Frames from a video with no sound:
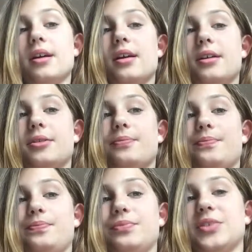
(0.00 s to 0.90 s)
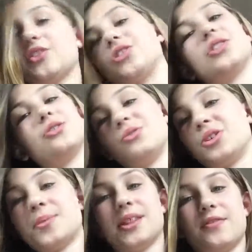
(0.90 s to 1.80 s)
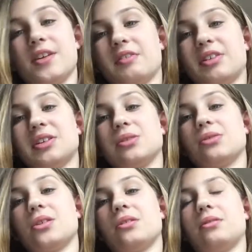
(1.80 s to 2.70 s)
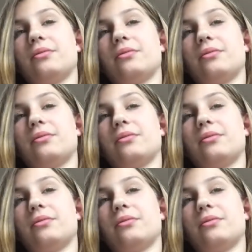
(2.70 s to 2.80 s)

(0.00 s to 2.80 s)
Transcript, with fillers: Um, just don't worry about the fake friends, only